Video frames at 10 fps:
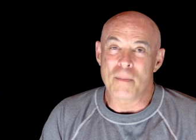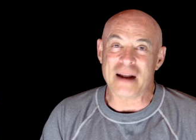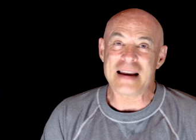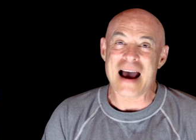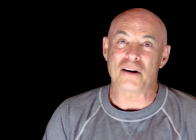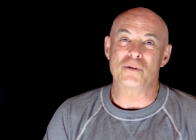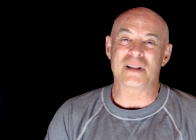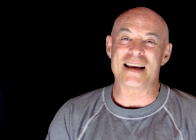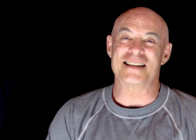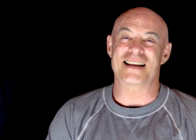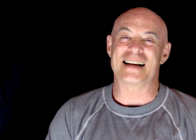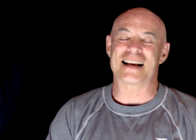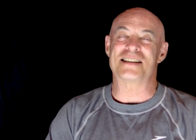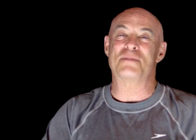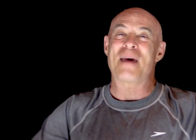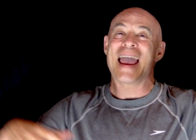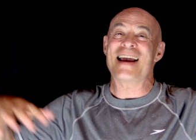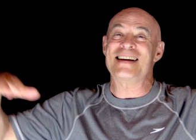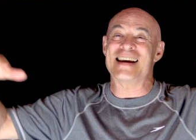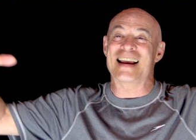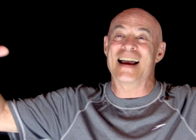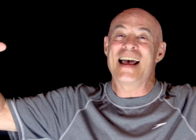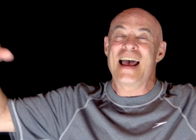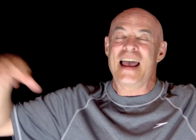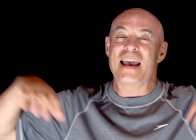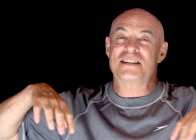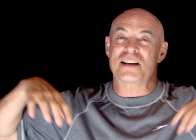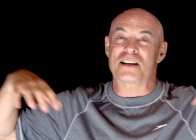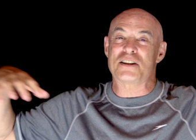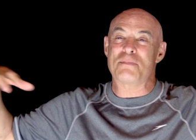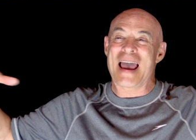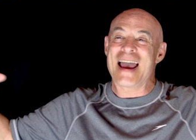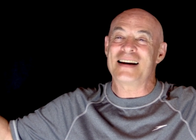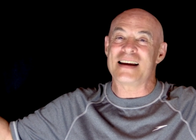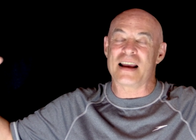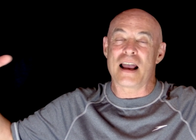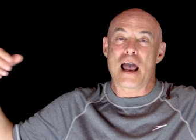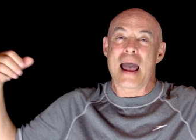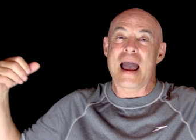But not only is it expanding, it's expanding